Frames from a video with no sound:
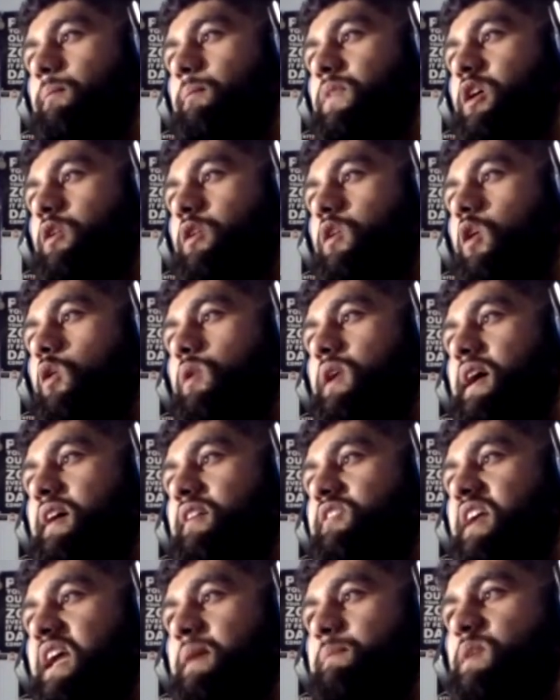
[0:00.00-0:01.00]
they're known
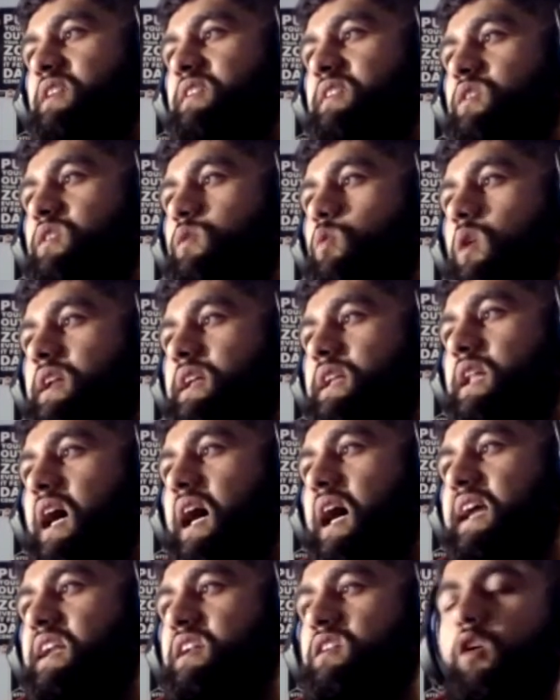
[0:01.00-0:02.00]
as
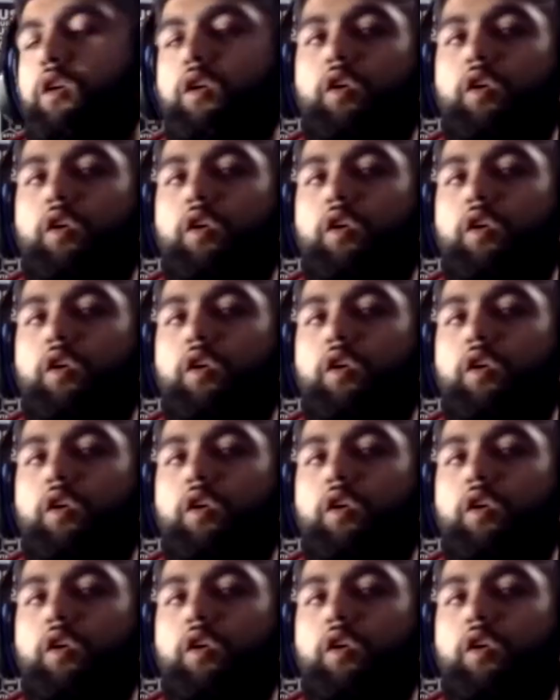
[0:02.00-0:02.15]
APT29,